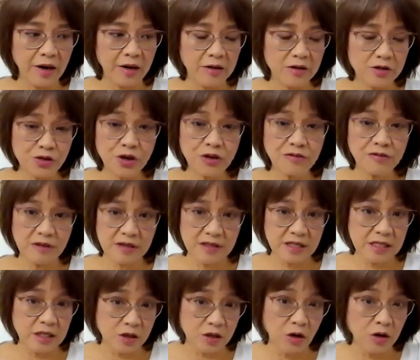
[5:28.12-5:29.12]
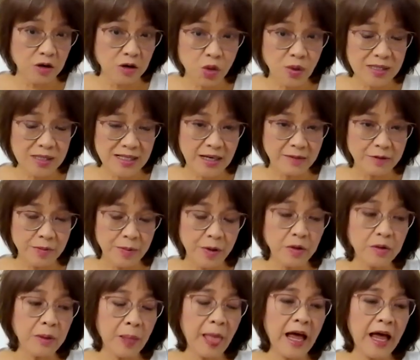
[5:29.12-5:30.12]
surface is also
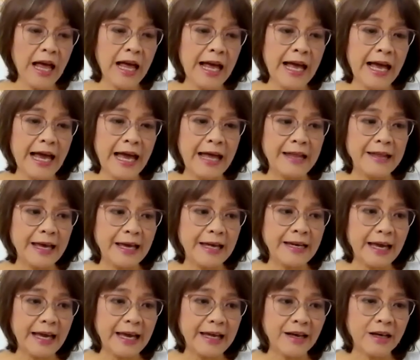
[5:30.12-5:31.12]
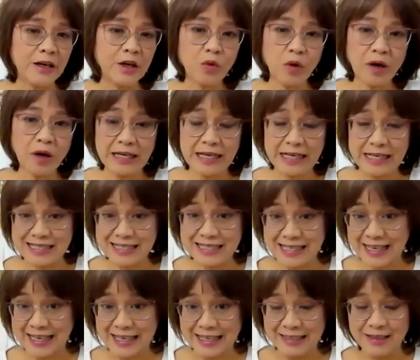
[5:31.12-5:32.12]
acceptable. And then another one is
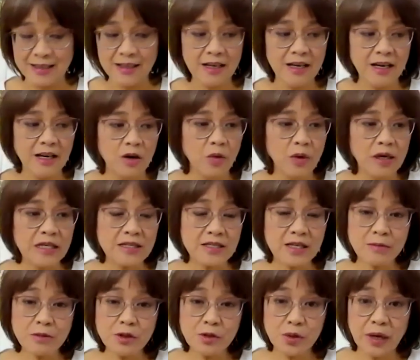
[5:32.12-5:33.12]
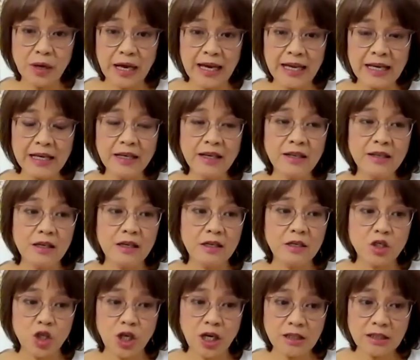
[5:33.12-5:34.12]
ink. When it's come to ink,
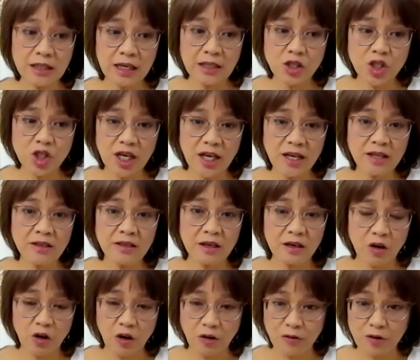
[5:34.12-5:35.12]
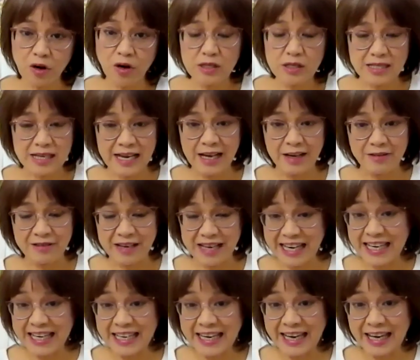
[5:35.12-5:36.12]
Zhang Daqian, of course, have
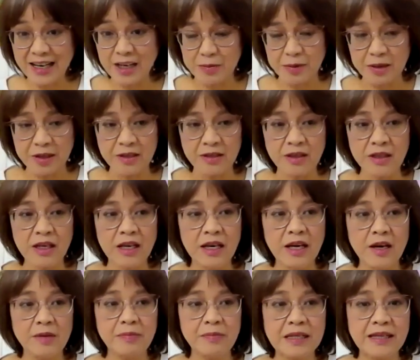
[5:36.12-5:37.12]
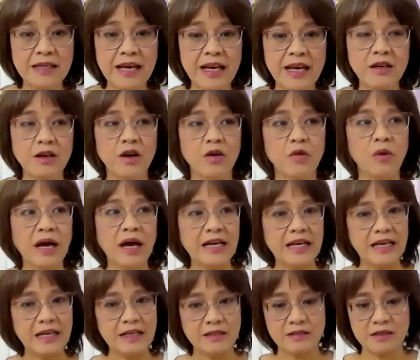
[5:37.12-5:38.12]
ink element, but then when
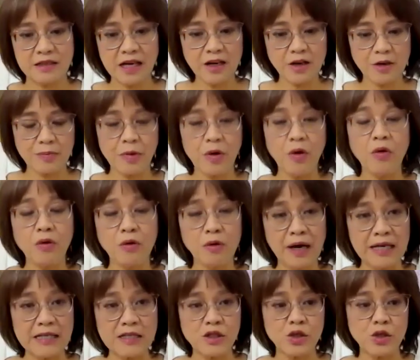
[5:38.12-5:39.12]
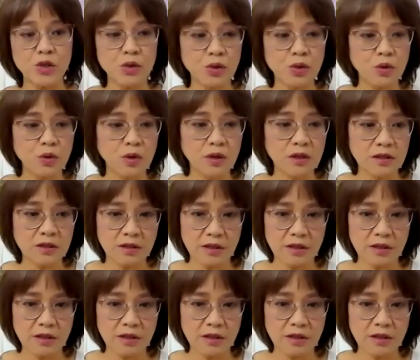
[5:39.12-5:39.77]
it kind of progressed to